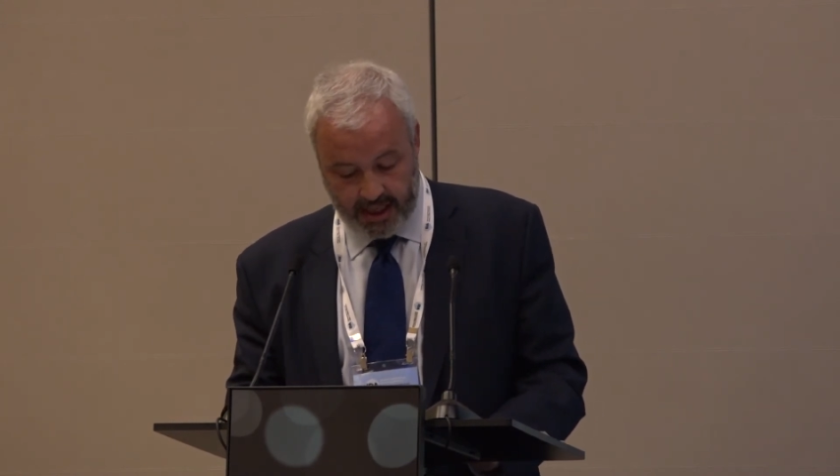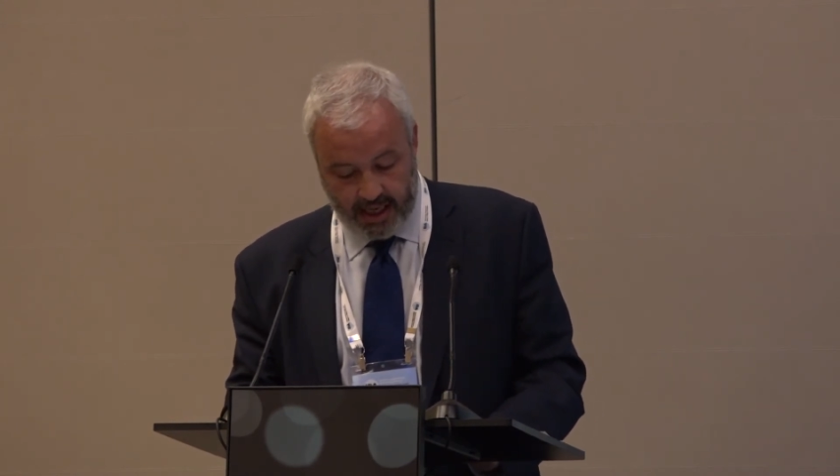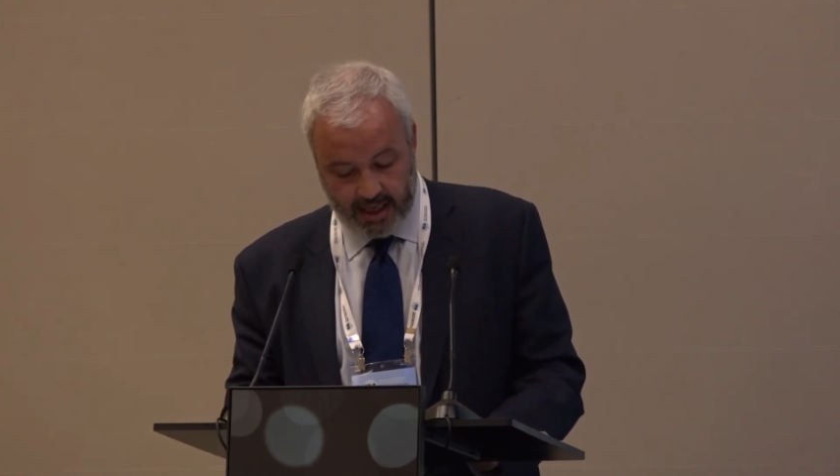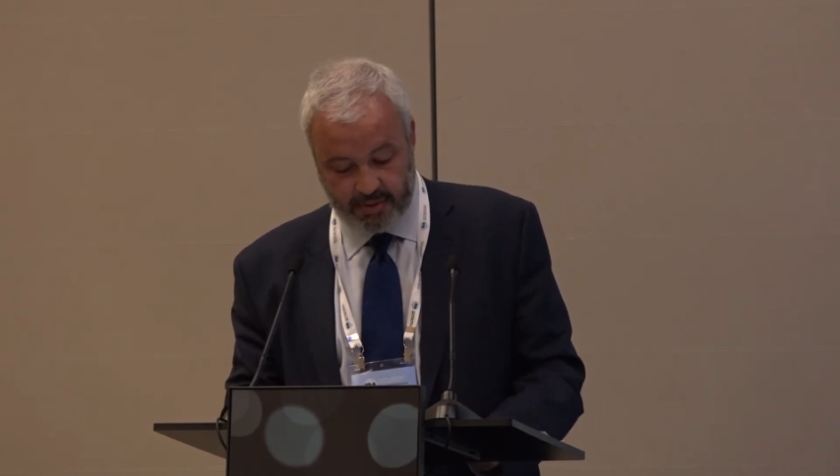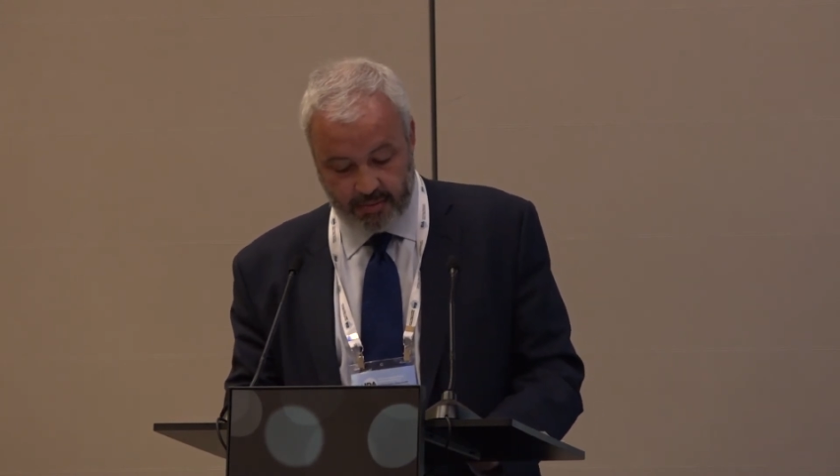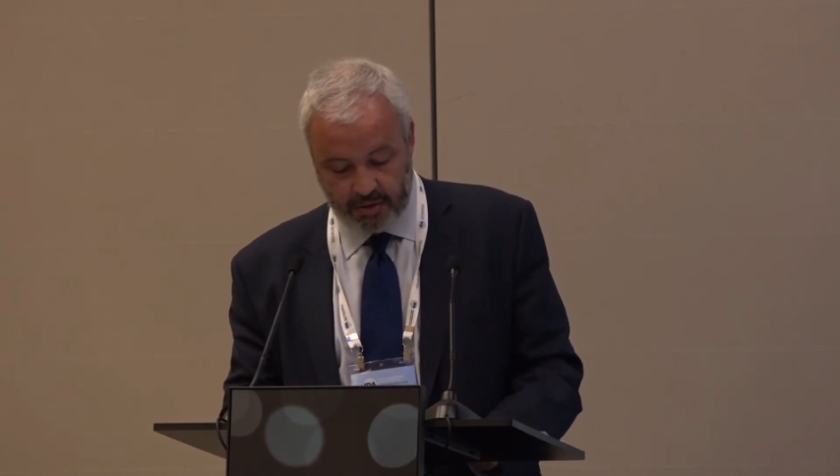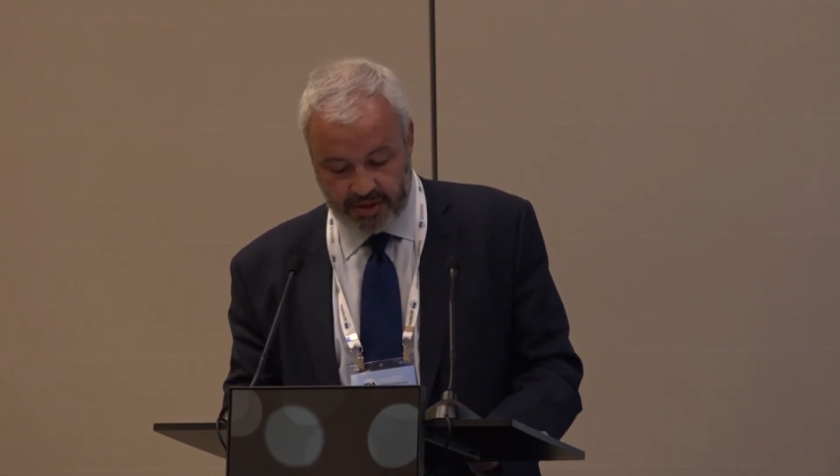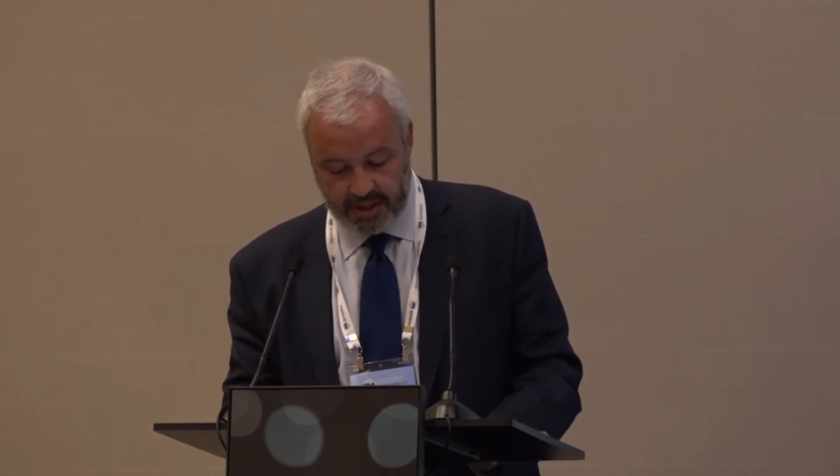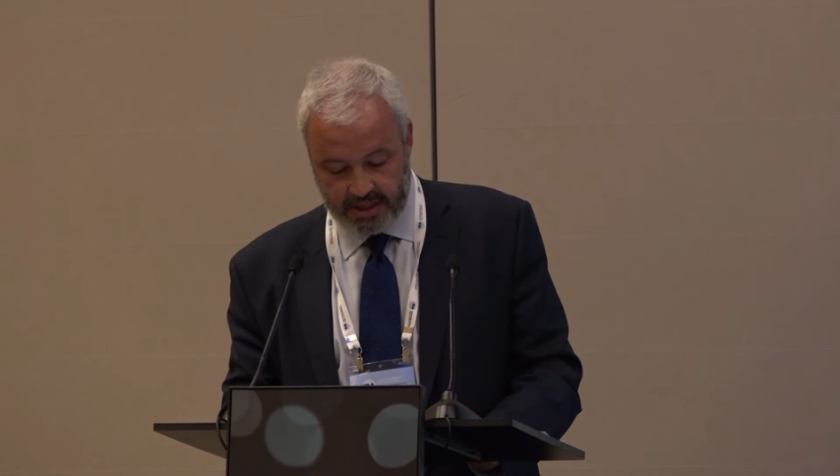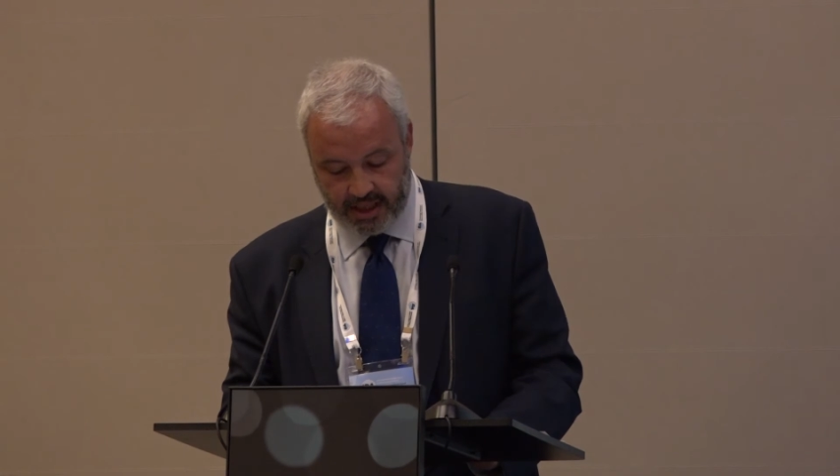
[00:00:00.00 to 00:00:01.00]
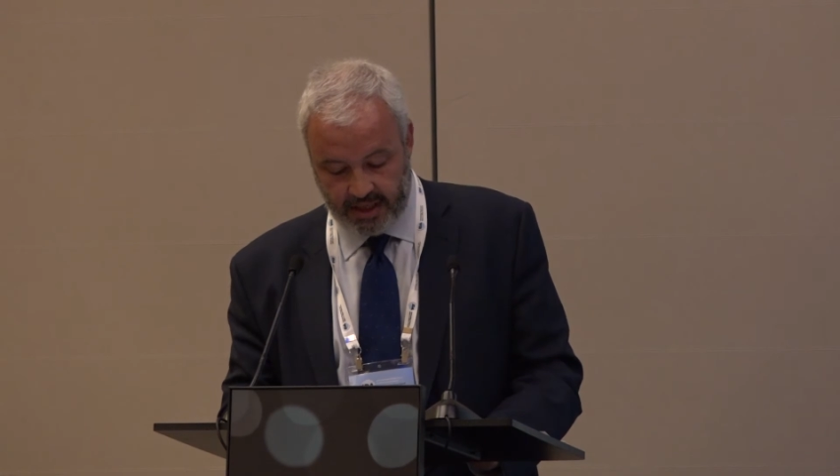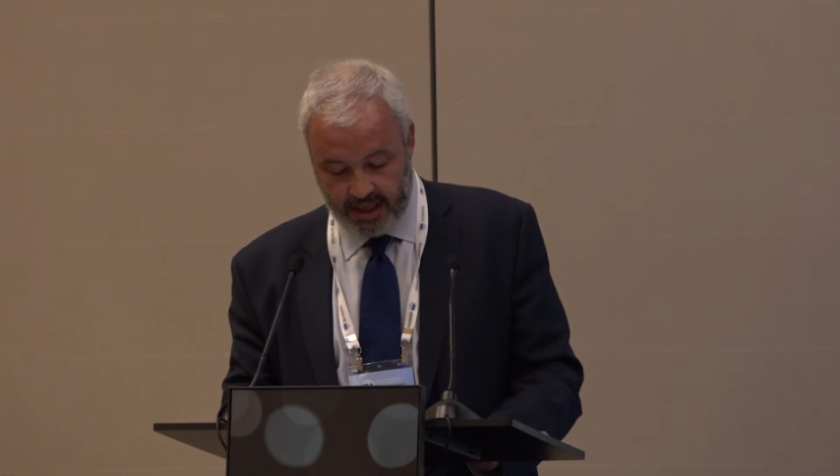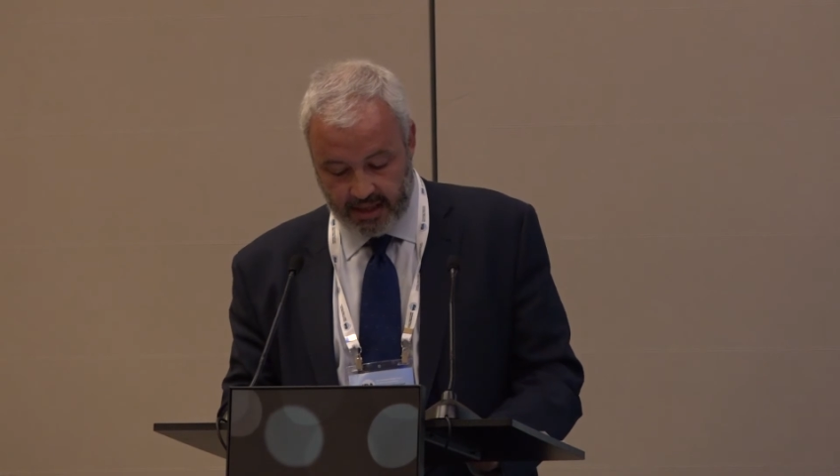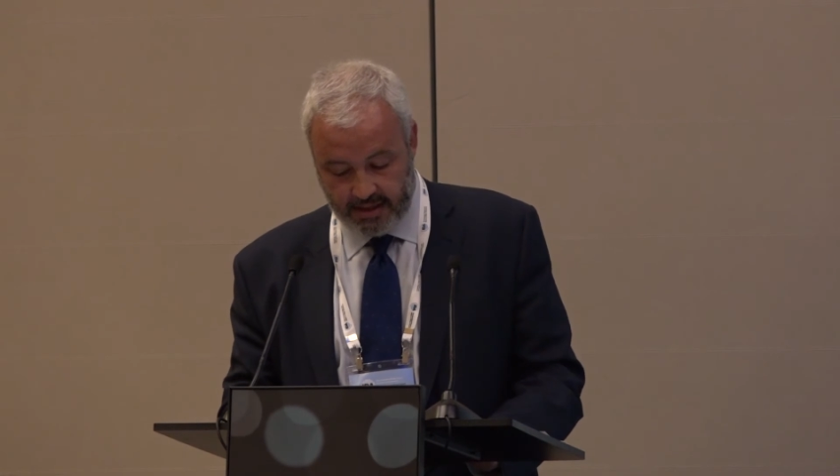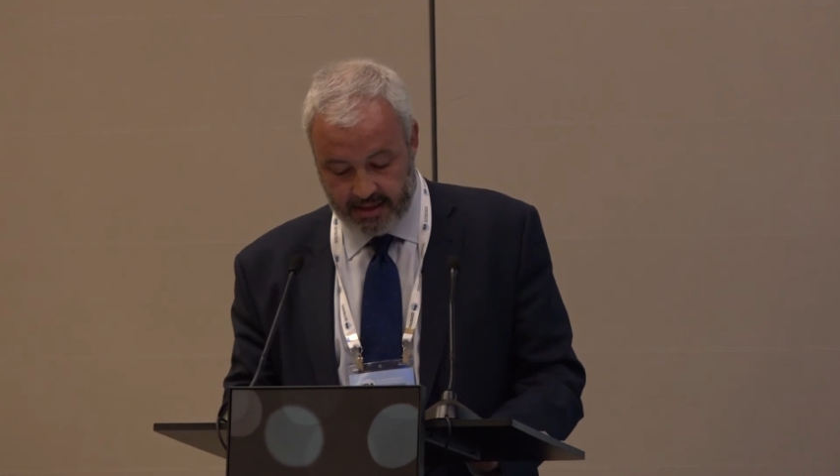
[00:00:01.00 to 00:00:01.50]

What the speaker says: aimed at promoting this technique